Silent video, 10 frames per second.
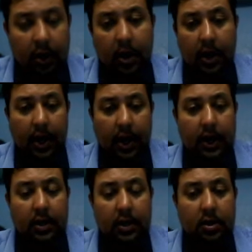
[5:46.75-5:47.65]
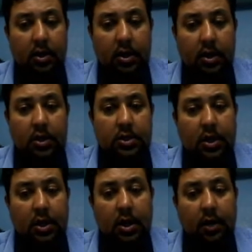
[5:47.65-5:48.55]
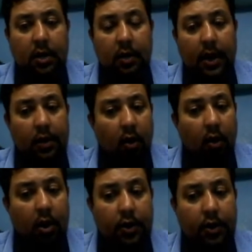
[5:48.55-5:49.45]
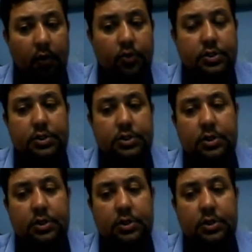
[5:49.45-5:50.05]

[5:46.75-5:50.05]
and all the rows.